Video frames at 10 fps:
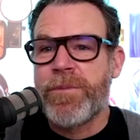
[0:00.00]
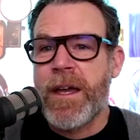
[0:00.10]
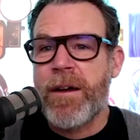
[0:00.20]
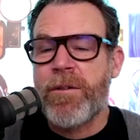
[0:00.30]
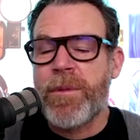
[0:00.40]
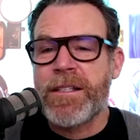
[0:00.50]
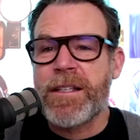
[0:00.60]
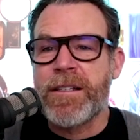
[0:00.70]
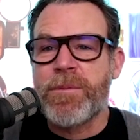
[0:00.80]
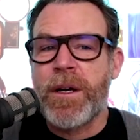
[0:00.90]
that would make
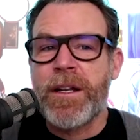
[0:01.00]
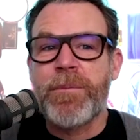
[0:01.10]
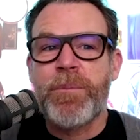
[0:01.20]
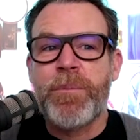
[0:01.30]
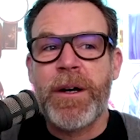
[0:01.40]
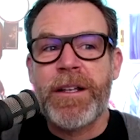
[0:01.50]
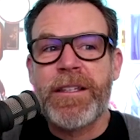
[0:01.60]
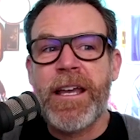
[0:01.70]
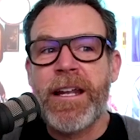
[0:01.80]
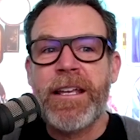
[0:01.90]
sense. But
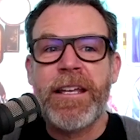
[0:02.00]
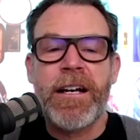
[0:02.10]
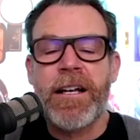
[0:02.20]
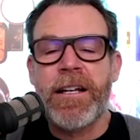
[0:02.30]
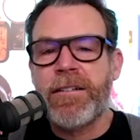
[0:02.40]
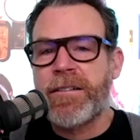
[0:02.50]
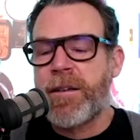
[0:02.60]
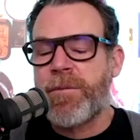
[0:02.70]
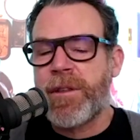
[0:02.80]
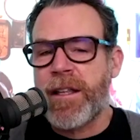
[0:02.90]
getting it on
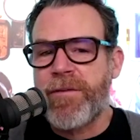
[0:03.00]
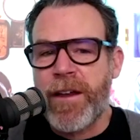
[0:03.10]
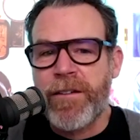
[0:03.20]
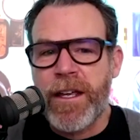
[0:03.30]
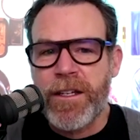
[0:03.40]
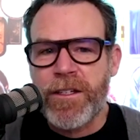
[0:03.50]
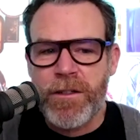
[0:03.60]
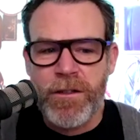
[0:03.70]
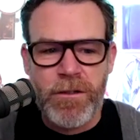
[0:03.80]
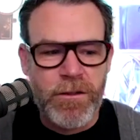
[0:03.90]
something like
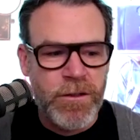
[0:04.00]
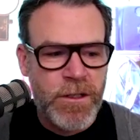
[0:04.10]
Foundation or,